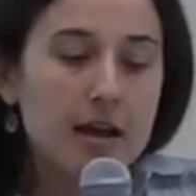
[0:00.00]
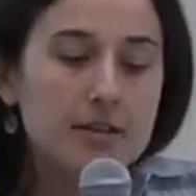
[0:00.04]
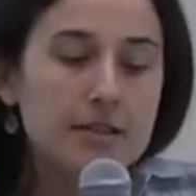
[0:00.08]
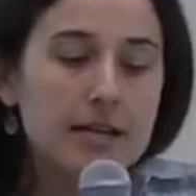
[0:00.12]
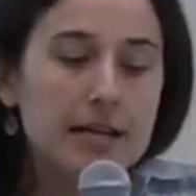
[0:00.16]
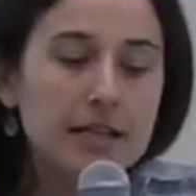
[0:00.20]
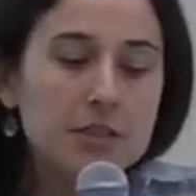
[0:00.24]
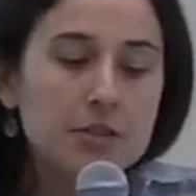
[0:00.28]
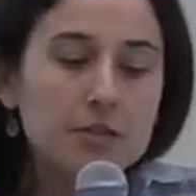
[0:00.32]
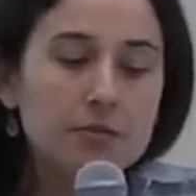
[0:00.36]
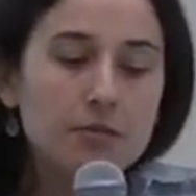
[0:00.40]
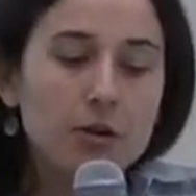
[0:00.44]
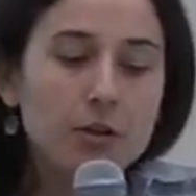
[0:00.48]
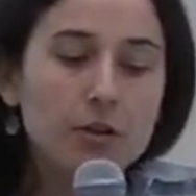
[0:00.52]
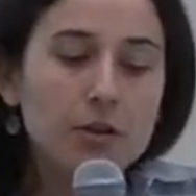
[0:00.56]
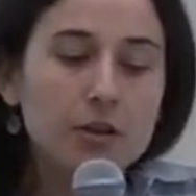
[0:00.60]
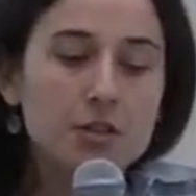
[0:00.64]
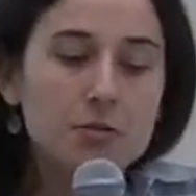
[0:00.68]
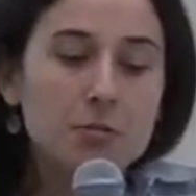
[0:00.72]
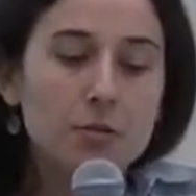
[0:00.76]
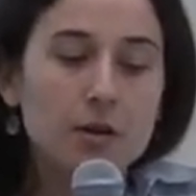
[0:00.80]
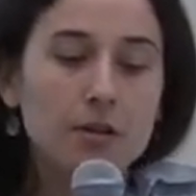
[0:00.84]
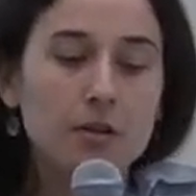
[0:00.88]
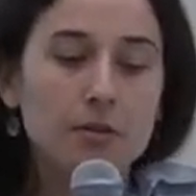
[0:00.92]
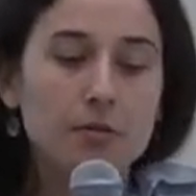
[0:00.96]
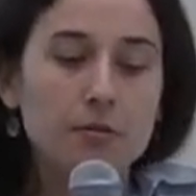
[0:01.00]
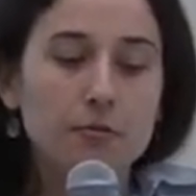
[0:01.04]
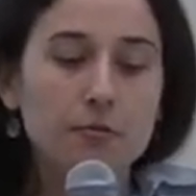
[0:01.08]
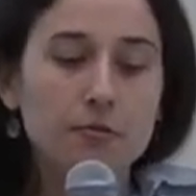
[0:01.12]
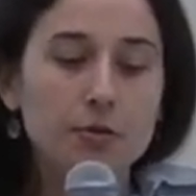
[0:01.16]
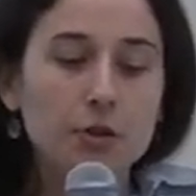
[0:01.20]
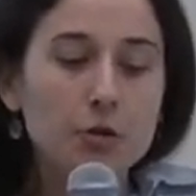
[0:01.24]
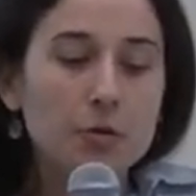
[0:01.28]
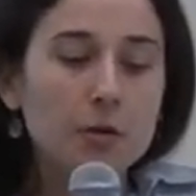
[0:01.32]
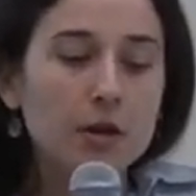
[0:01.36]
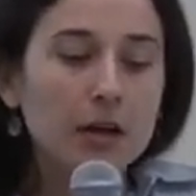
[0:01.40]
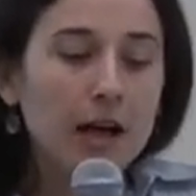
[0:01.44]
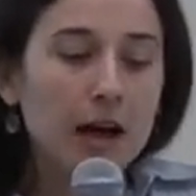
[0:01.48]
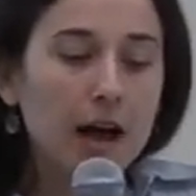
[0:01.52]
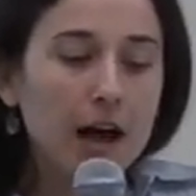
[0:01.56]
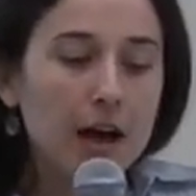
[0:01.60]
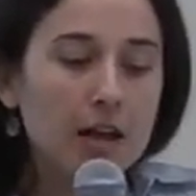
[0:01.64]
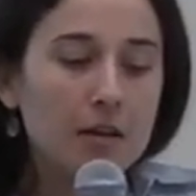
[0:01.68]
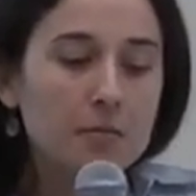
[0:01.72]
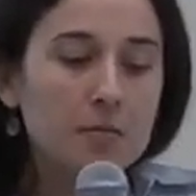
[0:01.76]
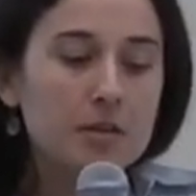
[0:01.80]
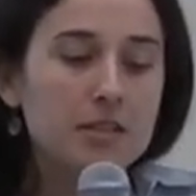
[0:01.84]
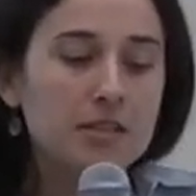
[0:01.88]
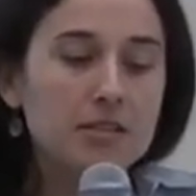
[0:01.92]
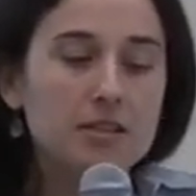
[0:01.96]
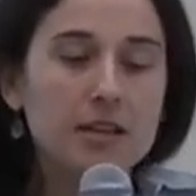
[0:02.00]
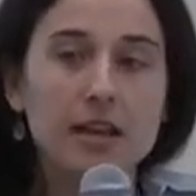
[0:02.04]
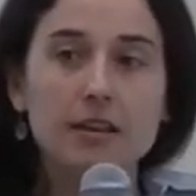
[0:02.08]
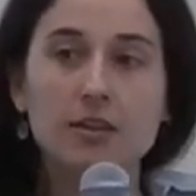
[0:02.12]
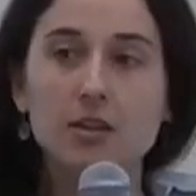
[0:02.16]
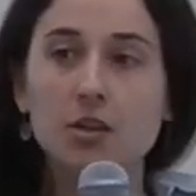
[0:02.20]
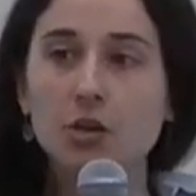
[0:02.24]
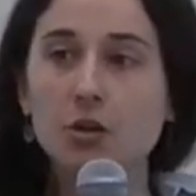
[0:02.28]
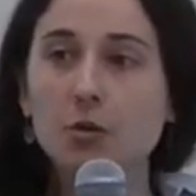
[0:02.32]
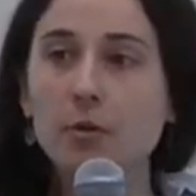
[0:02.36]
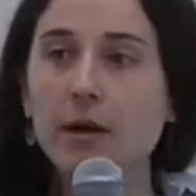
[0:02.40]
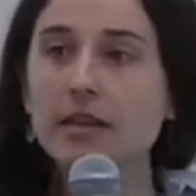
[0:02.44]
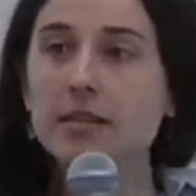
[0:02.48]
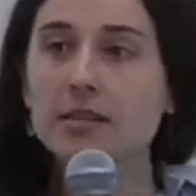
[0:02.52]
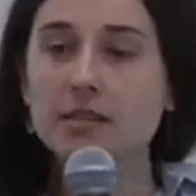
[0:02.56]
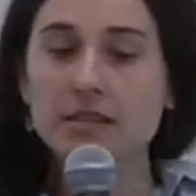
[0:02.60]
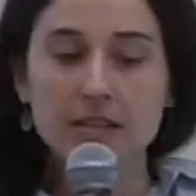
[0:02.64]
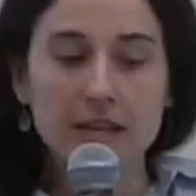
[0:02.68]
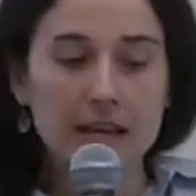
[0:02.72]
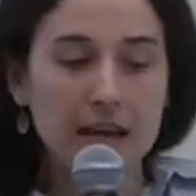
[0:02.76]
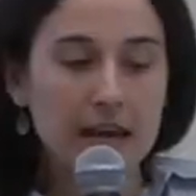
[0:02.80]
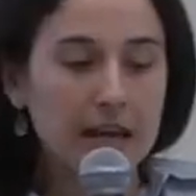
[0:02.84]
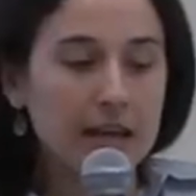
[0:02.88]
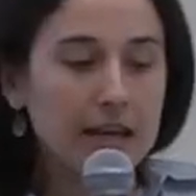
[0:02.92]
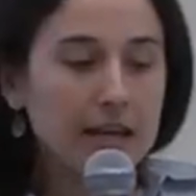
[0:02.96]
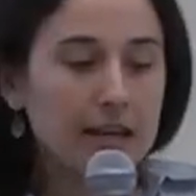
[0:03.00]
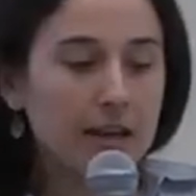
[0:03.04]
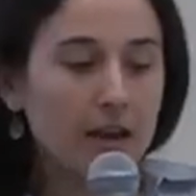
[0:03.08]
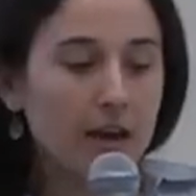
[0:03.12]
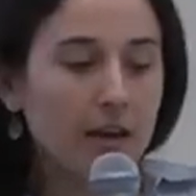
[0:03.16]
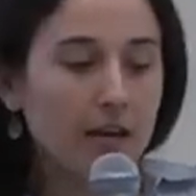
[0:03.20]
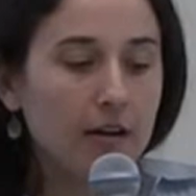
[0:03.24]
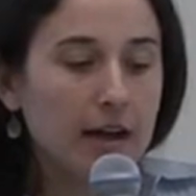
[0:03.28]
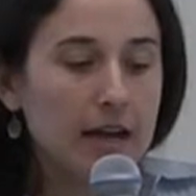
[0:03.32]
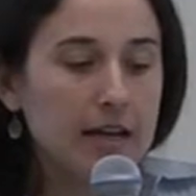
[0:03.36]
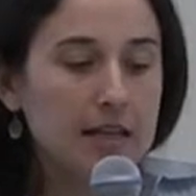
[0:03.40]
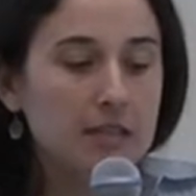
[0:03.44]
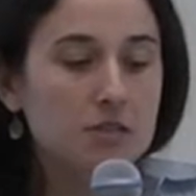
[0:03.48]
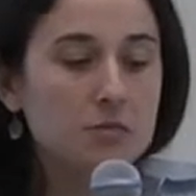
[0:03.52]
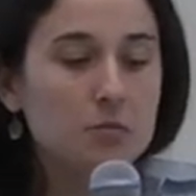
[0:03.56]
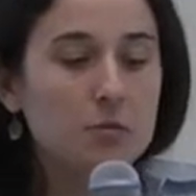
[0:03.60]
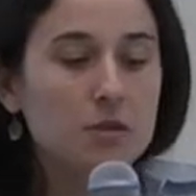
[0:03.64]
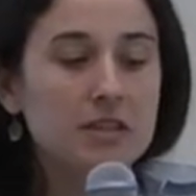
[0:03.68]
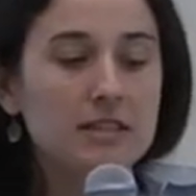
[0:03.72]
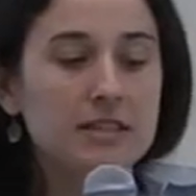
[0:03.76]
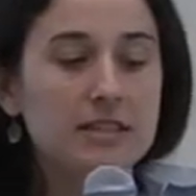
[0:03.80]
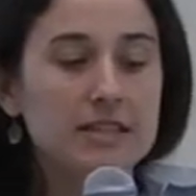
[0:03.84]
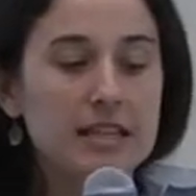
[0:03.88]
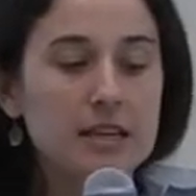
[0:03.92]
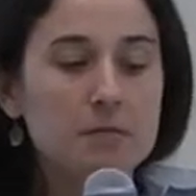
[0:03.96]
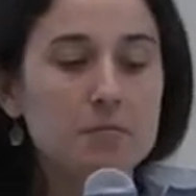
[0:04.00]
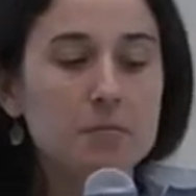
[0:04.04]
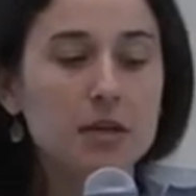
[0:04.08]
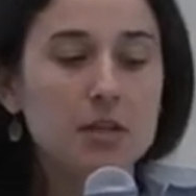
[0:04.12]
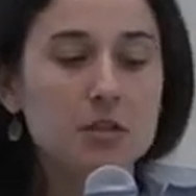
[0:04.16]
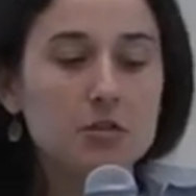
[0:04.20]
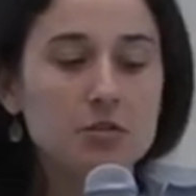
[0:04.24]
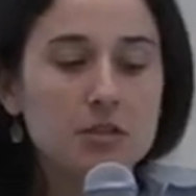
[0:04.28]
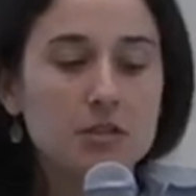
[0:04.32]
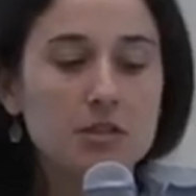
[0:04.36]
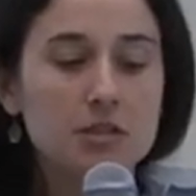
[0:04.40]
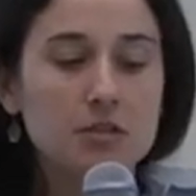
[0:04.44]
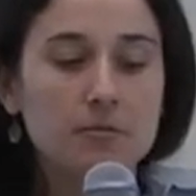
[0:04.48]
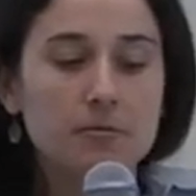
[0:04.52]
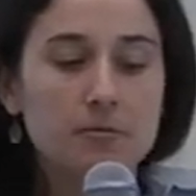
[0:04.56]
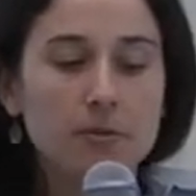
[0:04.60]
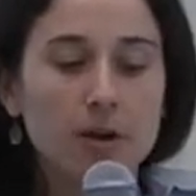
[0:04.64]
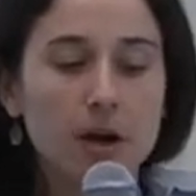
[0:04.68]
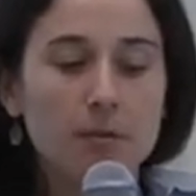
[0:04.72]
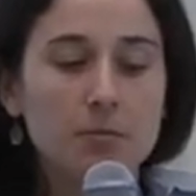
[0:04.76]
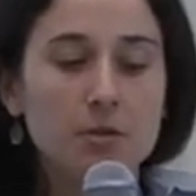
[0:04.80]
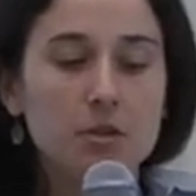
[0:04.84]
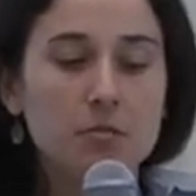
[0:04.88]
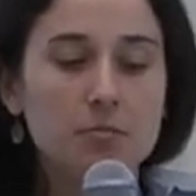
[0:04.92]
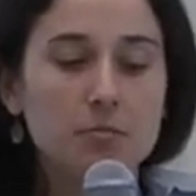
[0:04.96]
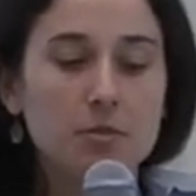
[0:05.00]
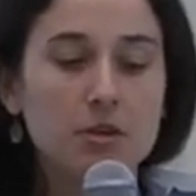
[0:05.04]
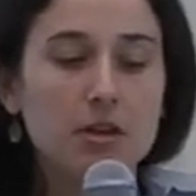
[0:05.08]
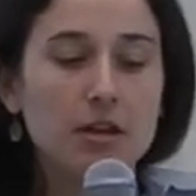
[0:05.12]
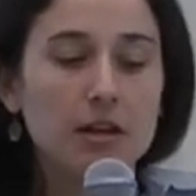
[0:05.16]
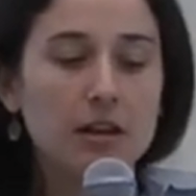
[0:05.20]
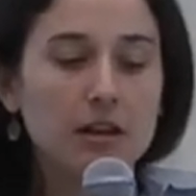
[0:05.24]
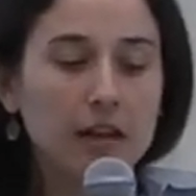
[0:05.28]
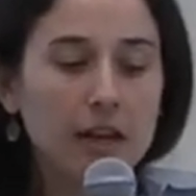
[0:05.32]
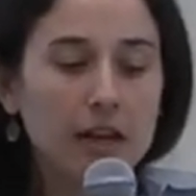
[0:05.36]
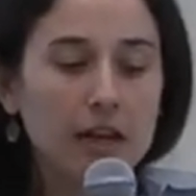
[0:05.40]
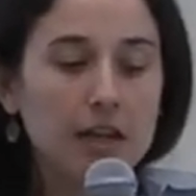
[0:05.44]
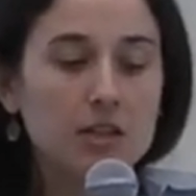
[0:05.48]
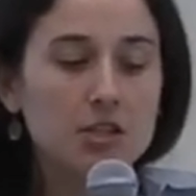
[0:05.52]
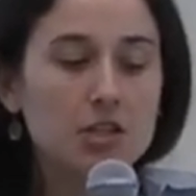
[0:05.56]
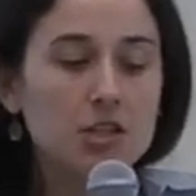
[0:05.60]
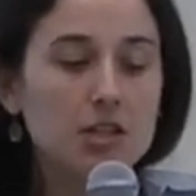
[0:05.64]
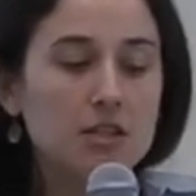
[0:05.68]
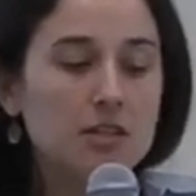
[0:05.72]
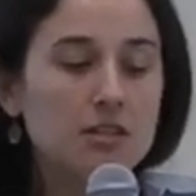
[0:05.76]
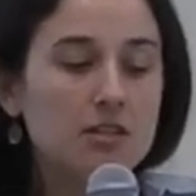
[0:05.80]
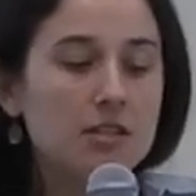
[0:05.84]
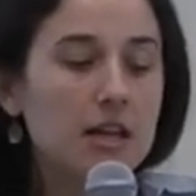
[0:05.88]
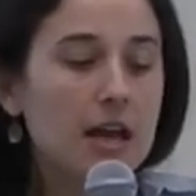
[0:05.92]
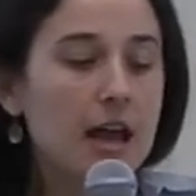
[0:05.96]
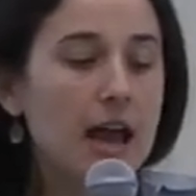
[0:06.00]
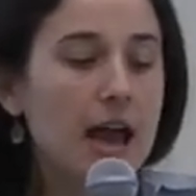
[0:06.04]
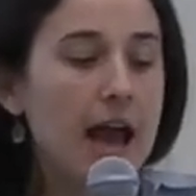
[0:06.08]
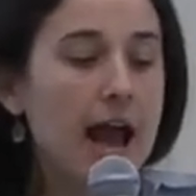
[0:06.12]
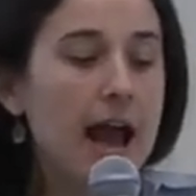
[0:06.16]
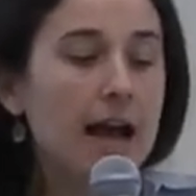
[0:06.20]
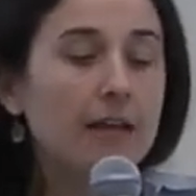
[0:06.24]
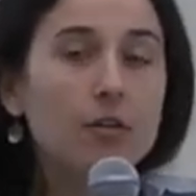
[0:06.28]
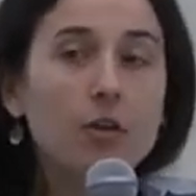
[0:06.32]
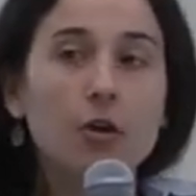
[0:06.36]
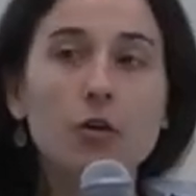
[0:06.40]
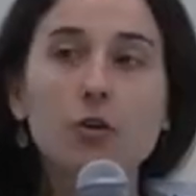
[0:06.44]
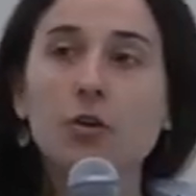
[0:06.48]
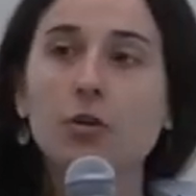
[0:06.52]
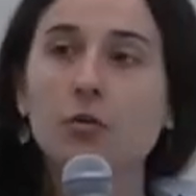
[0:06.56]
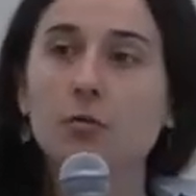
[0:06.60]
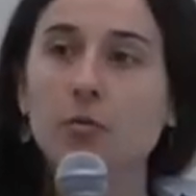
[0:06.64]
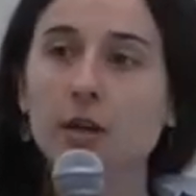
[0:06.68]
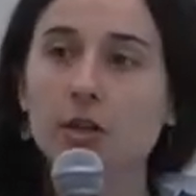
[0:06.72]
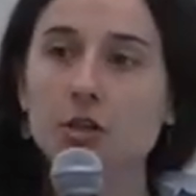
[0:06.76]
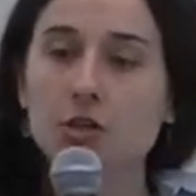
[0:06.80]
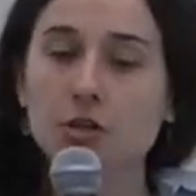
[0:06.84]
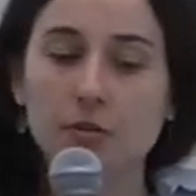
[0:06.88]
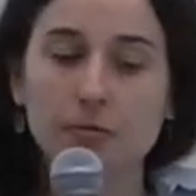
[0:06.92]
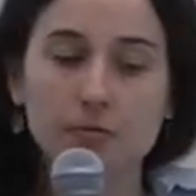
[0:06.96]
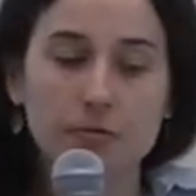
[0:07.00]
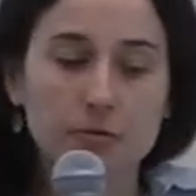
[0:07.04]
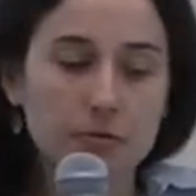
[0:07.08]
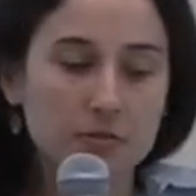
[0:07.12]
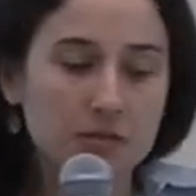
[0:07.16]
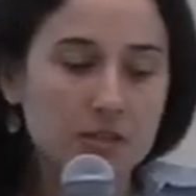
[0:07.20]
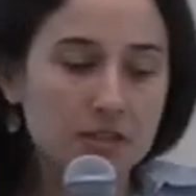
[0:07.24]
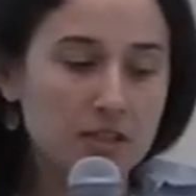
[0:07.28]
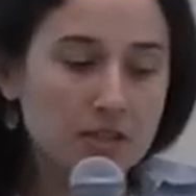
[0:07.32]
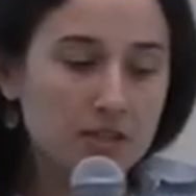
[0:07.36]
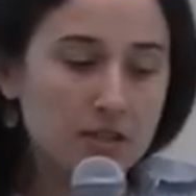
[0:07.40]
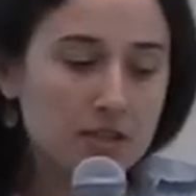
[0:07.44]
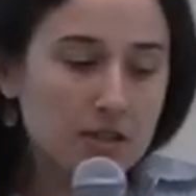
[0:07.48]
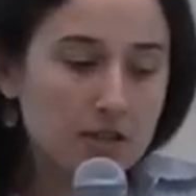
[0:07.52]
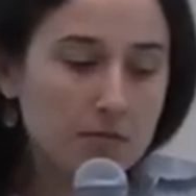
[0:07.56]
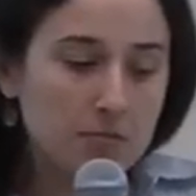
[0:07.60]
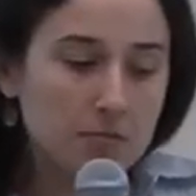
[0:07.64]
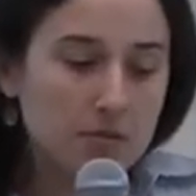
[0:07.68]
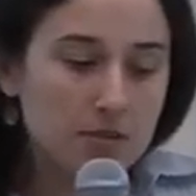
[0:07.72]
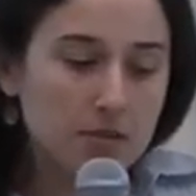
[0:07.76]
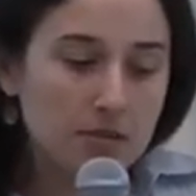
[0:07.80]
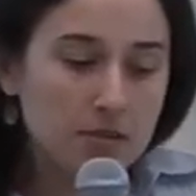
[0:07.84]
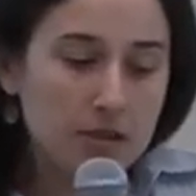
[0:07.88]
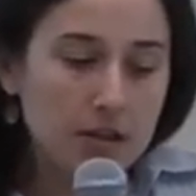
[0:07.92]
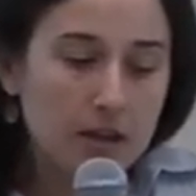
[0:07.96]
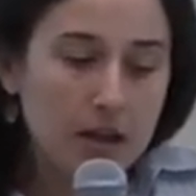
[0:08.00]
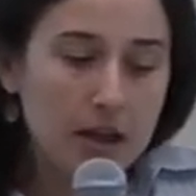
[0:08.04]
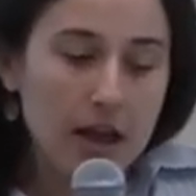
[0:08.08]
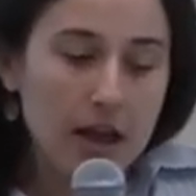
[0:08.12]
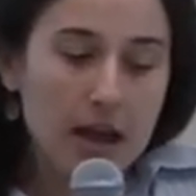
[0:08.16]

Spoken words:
Dr. Vogel is one of the few economists at the USDA ERS with deep interest in farm community linkages and local and regional food systems.